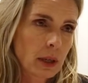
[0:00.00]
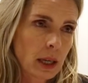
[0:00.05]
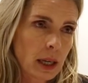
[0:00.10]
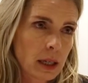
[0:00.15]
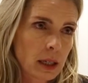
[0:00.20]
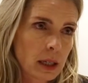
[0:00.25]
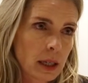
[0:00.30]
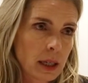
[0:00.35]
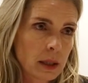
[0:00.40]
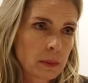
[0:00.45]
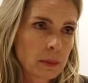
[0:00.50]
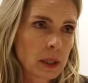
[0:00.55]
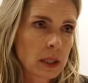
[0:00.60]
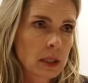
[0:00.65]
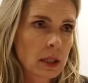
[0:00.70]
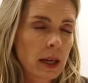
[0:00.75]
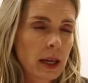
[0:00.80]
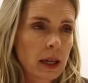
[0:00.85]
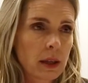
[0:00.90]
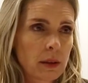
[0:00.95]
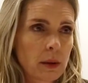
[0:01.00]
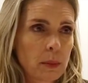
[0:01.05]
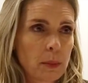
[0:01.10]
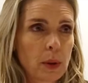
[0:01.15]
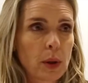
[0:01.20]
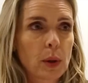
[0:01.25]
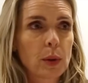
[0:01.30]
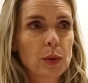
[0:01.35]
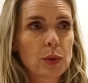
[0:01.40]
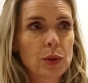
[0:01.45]
academies, like the
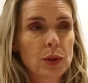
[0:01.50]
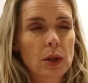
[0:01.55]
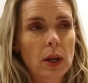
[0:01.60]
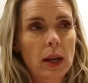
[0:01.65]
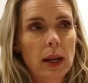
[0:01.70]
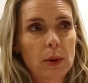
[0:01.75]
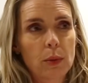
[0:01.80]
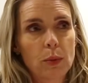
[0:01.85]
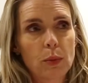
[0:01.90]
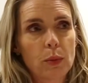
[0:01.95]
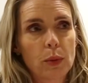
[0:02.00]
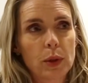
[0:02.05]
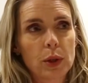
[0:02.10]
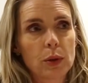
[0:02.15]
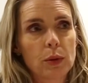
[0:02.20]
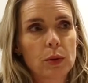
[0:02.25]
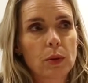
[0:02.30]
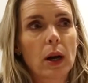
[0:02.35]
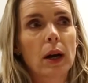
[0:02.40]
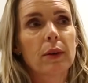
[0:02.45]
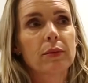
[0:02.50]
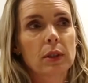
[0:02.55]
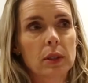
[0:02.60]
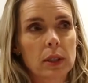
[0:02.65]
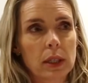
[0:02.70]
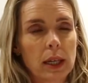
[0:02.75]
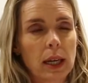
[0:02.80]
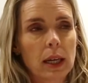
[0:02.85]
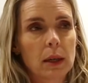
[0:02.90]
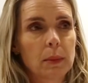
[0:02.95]
post, like what right. You do after
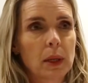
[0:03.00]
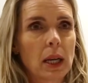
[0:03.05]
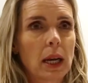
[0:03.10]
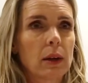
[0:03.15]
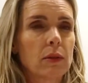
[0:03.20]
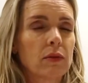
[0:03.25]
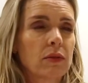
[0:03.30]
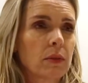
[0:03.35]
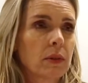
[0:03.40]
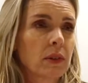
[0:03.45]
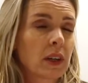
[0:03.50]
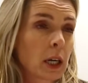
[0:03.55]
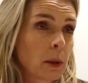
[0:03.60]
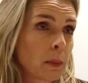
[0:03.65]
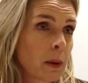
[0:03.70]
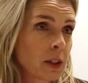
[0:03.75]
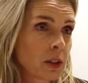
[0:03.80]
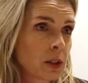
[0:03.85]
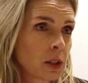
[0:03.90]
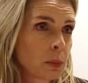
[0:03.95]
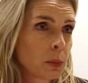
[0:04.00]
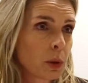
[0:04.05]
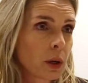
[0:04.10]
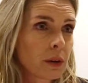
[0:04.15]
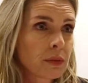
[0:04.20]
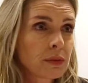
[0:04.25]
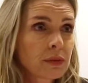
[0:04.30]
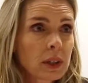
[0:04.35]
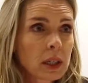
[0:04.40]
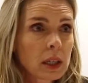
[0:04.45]
the academy, like Werkplaats
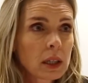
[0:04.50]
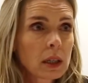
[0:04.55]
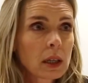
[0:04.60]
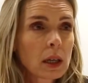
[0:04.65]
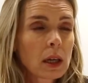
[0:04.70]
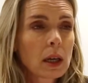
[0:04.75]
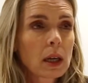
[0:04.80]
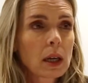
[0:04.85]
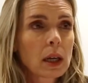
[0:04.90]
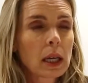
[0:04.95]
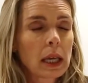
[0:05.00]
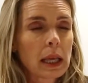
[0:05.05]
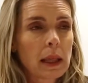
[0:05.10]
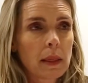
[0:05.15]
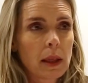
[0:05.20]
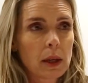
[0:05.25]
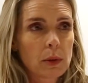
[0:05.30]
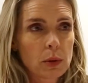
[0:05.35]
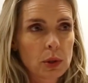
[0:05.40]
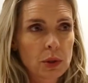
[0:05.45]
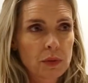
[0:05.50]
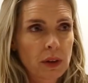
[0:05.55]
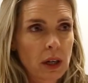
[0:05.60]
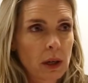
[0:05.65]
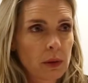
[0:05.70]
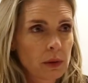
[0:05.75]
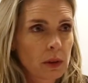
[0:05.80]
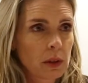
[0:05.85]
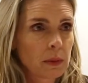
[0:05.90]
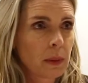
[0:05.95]
Typografie, that was
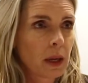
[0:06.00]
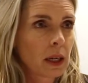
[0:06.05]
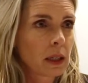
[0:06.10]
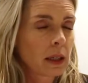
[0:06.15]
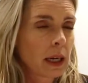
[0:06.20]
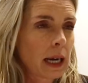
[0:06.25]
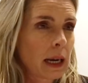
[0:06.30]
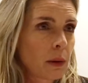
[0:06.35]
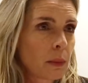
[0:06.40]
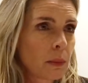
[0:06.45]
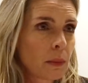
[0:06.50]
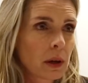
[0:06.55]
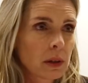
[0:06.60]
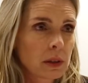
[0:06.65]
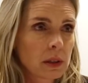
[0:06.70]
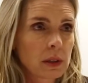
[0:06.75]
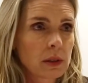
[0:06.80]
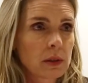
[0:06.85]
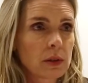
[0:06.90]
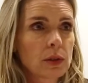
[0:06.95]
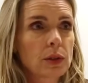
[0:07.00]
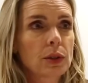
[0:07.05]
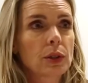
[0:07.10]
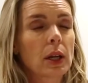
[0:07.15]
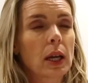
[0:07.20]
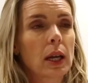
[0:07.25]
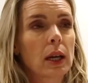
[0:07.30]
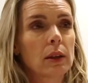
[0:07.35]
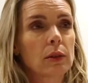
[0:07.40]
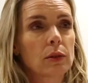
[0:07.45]
founded by Karel
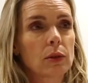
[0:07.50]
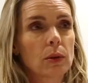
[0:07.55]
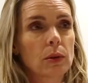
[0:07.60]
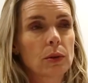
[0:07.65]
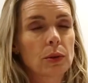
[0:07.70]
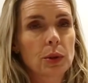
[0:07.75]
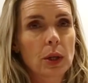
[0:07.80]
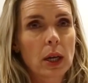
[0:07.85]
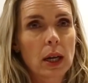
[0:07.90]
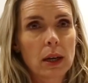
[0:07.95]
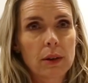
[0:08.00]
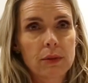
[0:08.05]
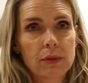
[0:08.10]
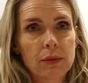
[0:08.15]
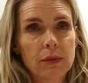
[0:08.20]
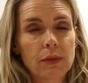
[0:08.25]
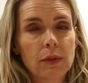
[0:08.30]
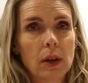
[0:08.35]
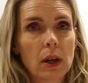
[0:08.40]
Martens. And you also have